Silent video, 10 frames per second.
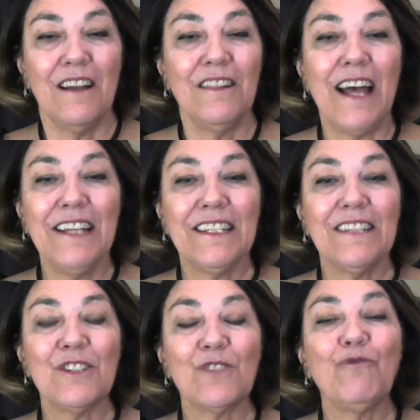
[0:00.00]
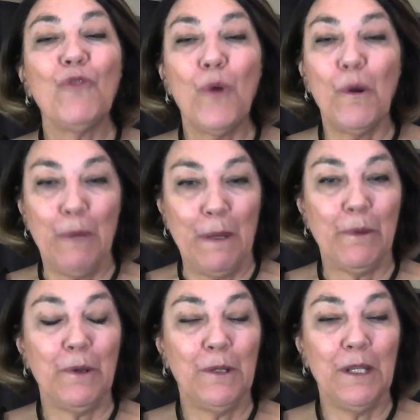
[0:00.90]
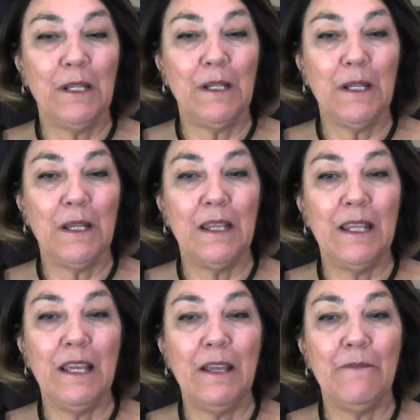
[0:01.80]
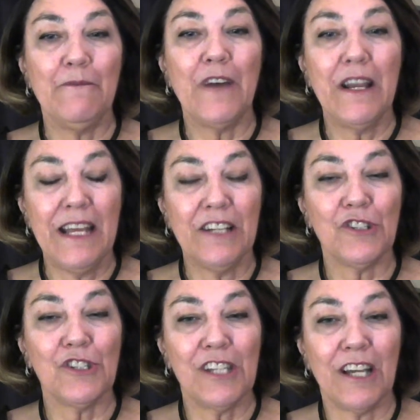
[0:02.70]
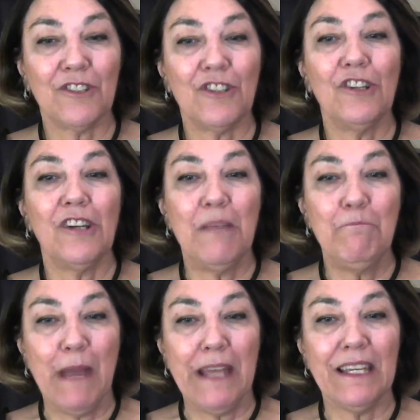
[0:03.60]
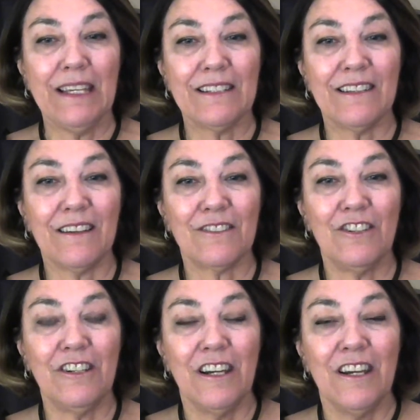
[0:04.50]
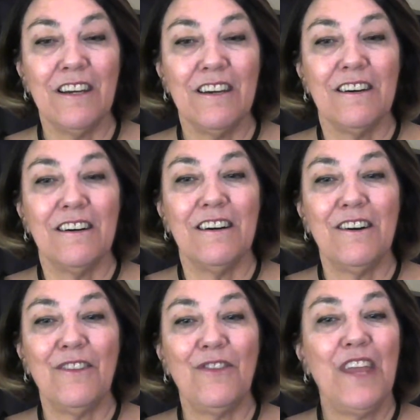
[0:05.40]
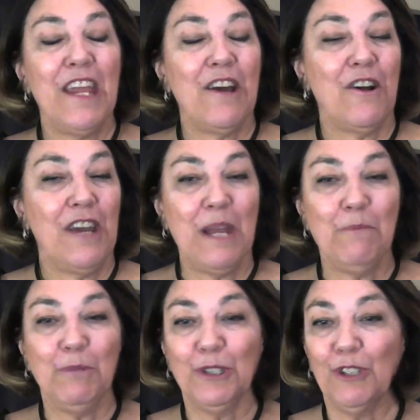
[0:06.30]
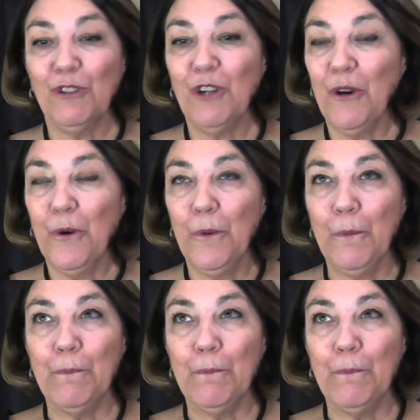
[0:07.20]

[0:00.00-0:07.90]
a license for people in the financial sector and banking sector. They are able to go